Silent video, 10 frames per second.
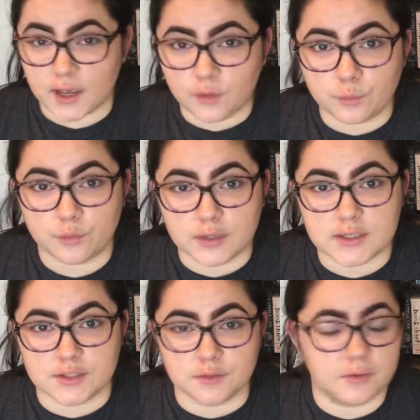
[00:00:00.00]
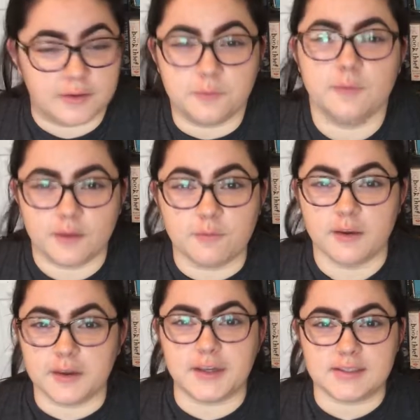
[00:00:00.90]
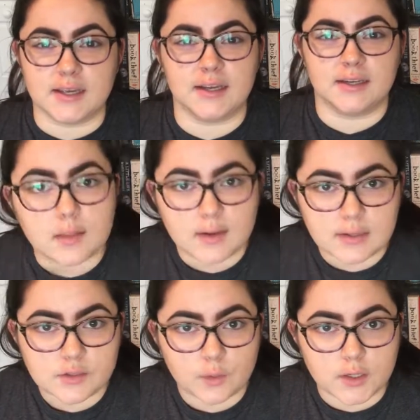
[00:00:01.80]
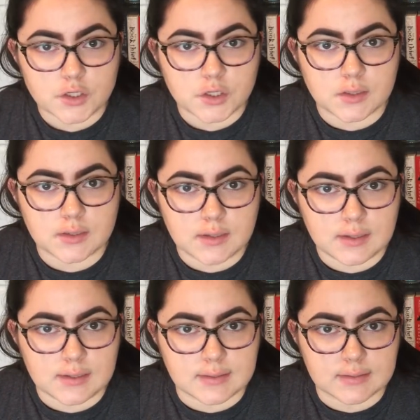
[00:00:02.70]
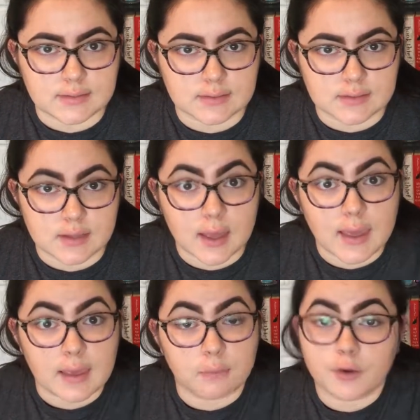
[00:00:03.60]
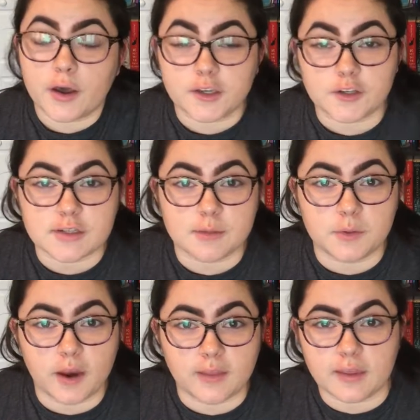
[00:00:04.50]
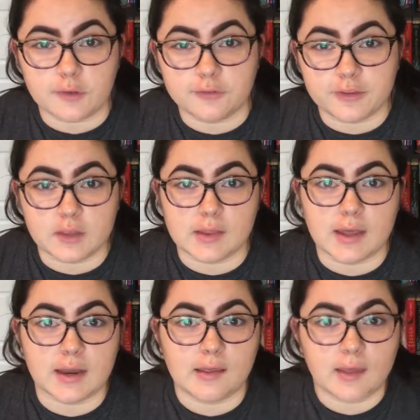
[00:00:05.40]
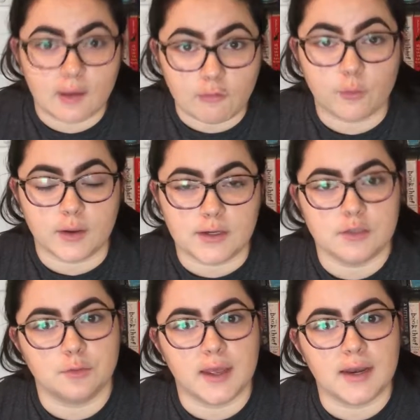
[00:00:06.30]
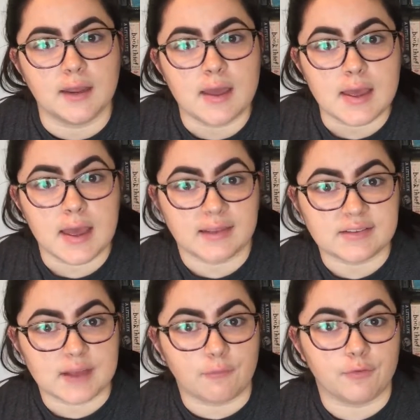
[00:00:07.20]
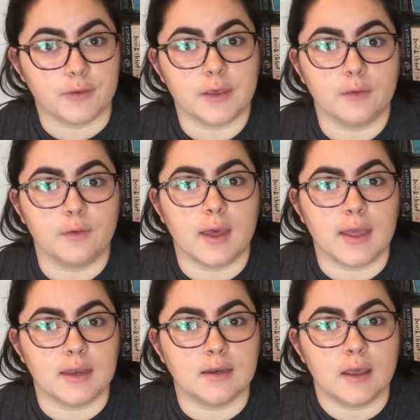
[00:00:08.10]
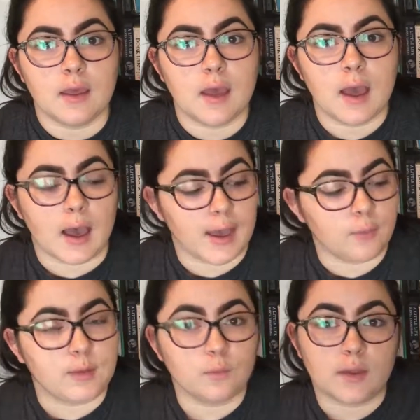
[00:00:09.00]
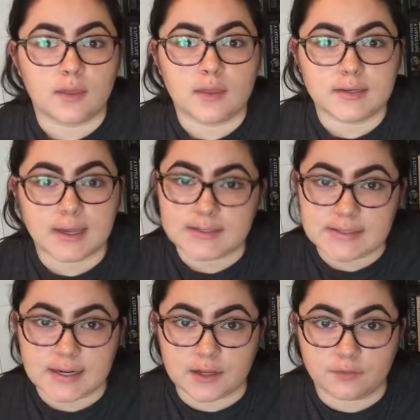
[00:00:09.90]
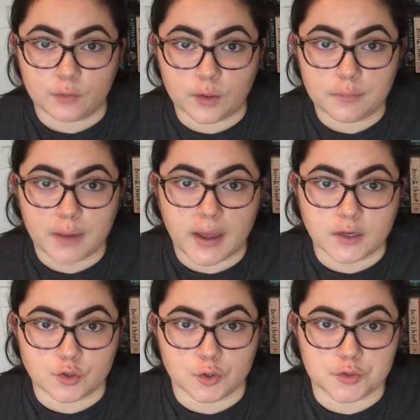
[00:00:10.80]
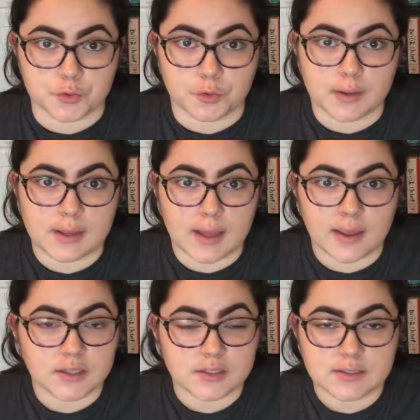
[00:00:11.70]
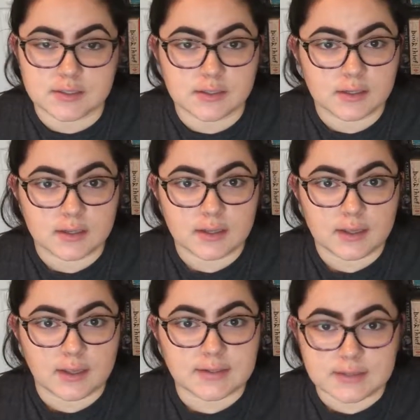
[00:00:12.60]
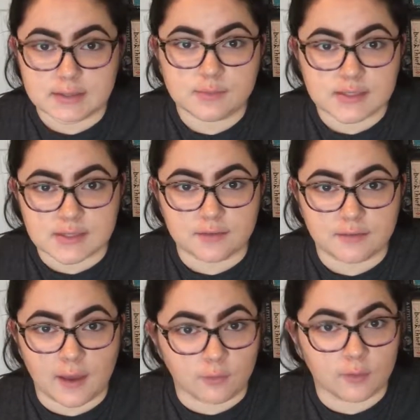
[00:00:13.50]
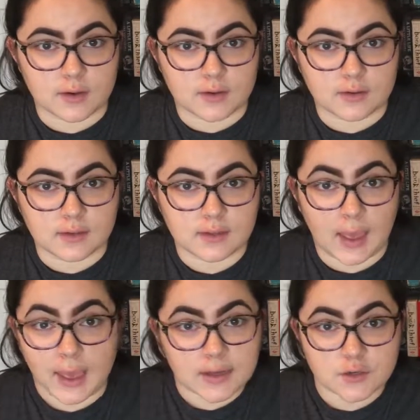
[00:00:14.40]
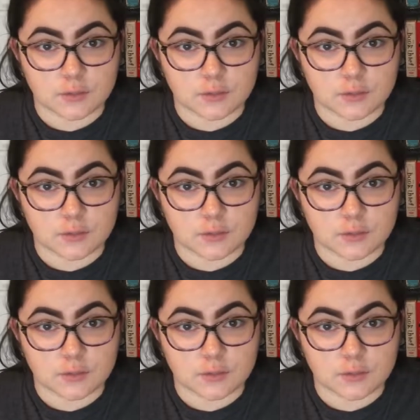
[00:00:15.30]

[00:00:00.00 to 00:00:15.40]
out pretty soon. I'm very excited. The next question is a book on your TBR that you feel that everyone has read except for you, and I went with 1984 by George Orwell. It seems as if everyone had